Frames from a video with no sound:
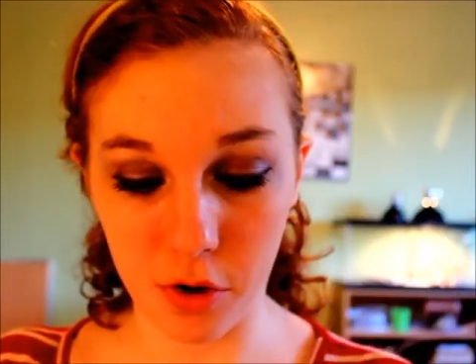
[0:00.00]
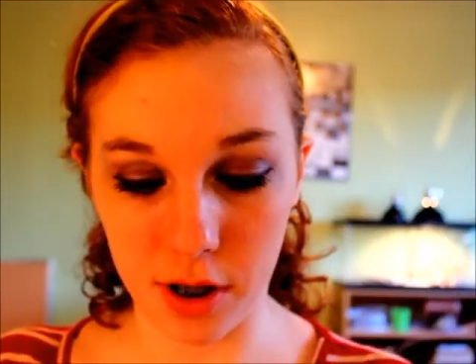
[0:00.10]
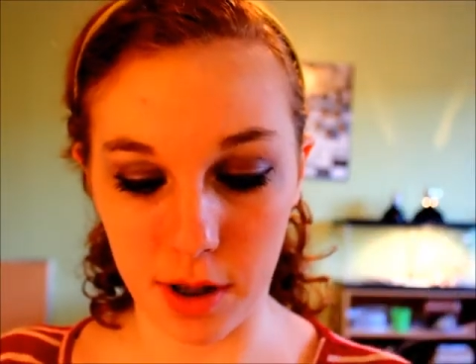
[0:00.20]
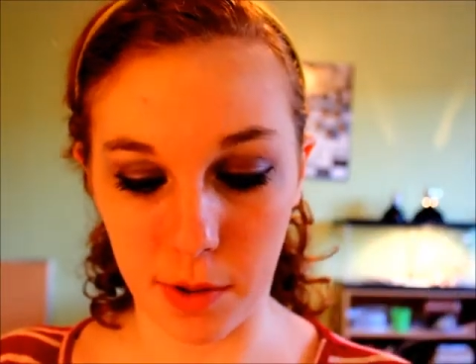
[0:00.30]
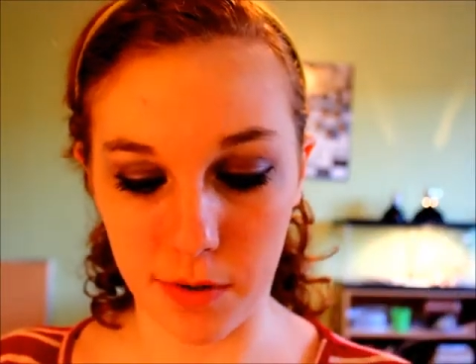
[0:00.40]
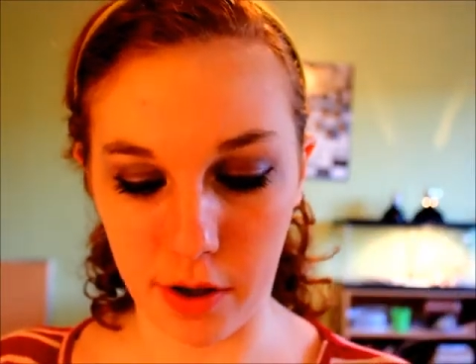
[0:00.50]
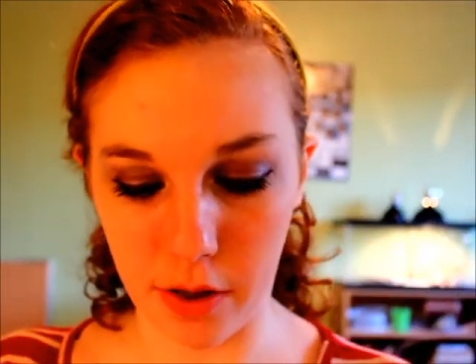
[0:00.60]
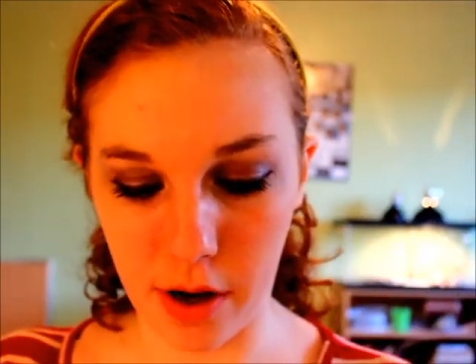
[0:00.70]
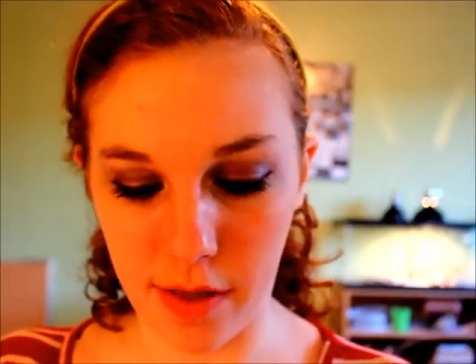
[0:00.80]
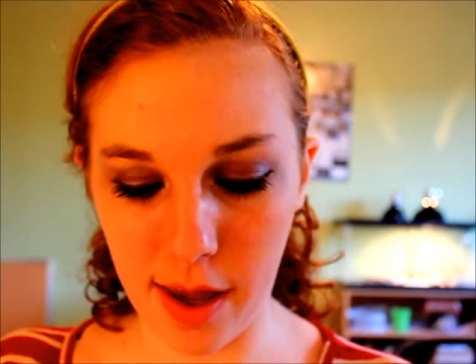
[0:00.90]
just mixed
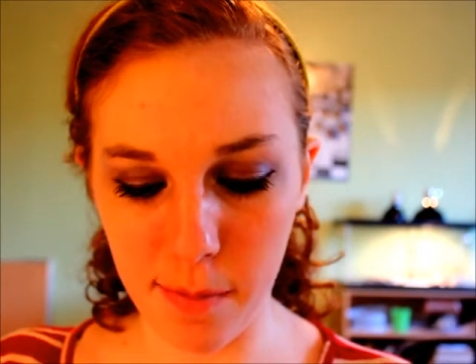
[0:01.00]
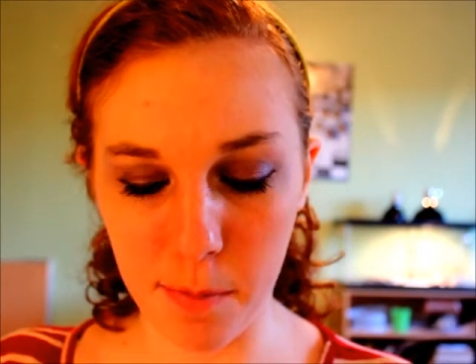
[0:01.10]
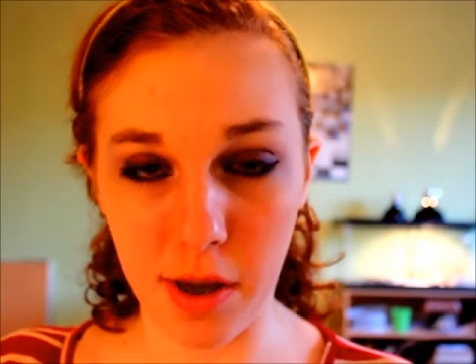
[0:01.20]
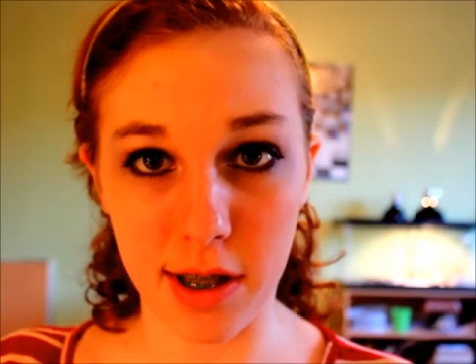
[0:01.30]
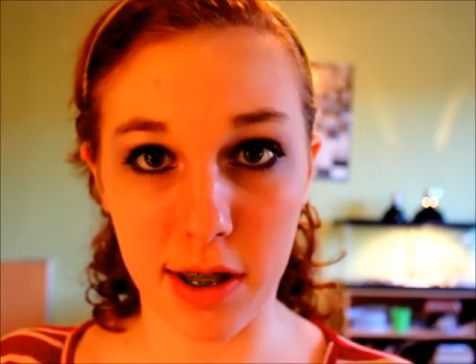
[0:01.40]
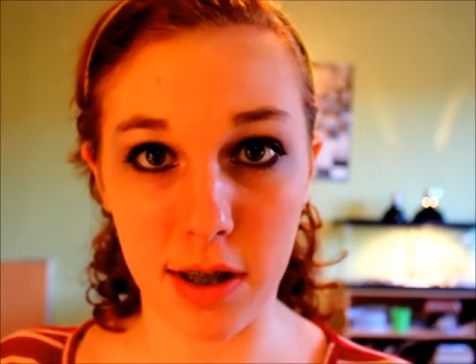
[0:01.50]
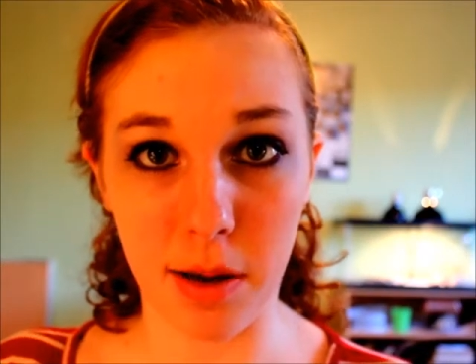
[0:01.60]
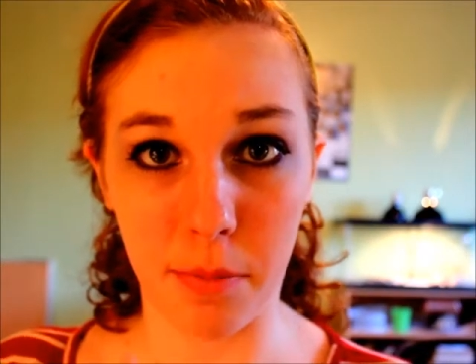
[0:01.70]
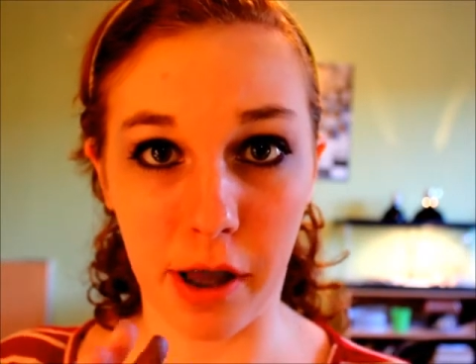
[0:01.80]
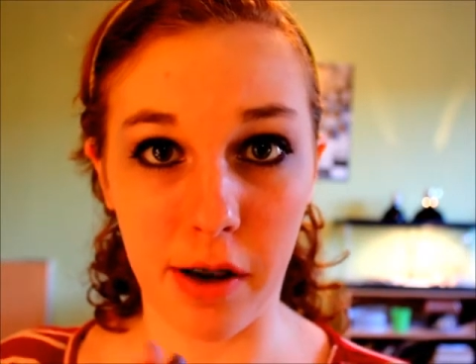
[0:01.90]
together, and they mix
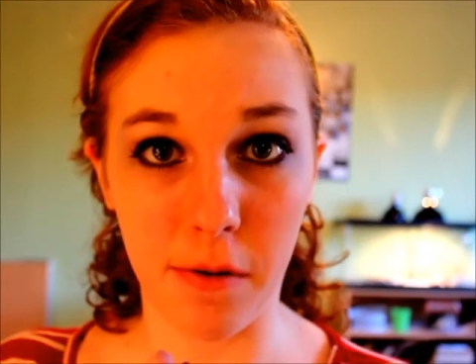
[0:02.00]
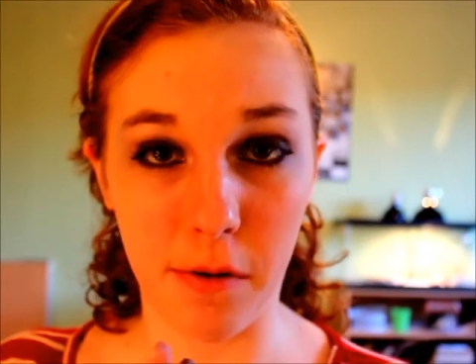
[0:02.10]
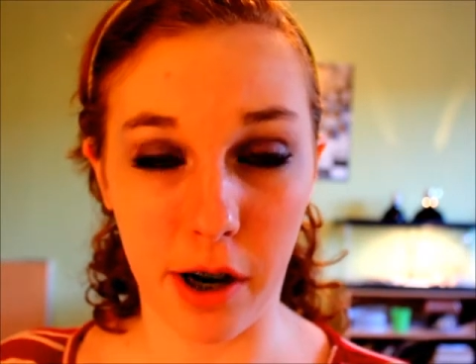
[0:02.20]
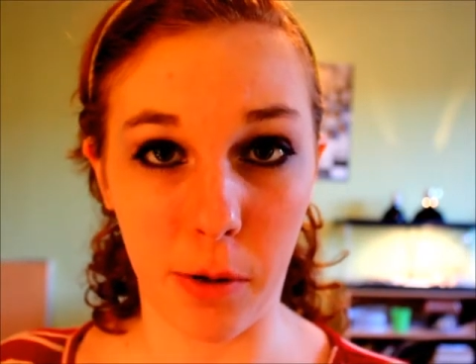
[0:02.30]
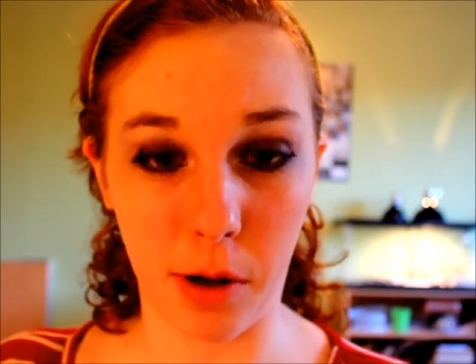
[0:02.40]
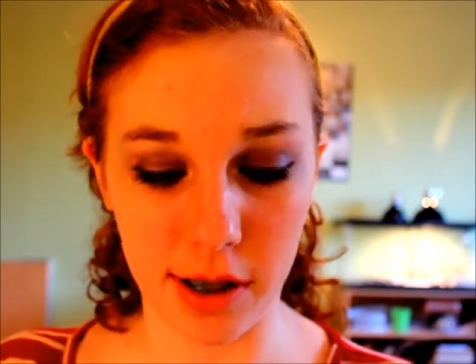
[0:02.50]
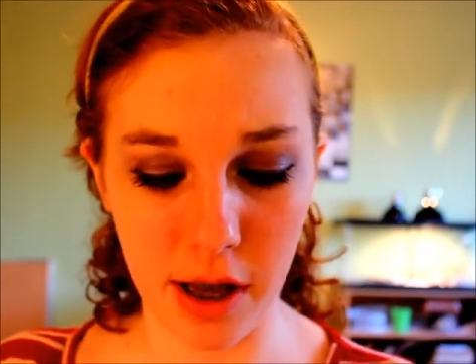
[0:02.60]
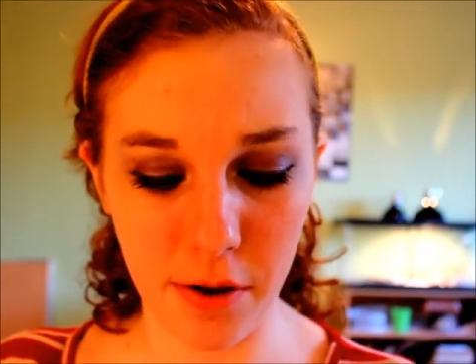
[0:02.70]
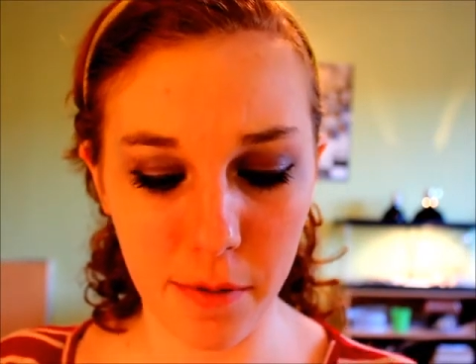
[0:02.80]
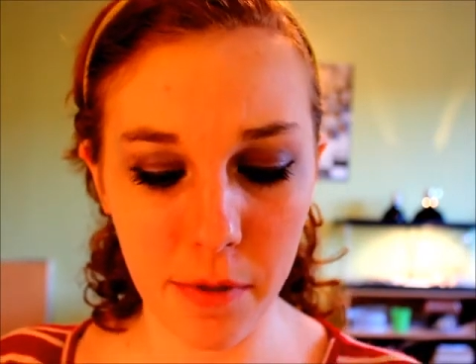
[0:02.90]
and blend very well
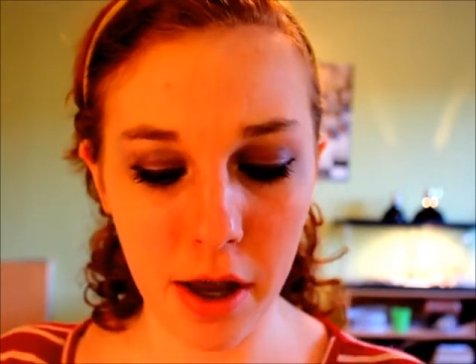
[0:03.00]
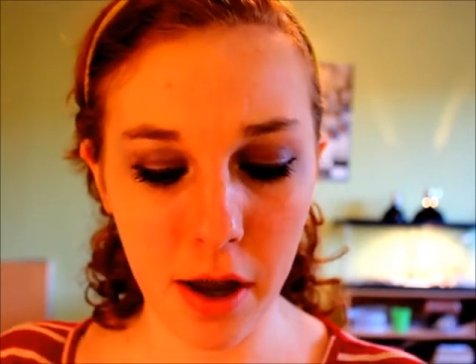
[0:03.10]
together,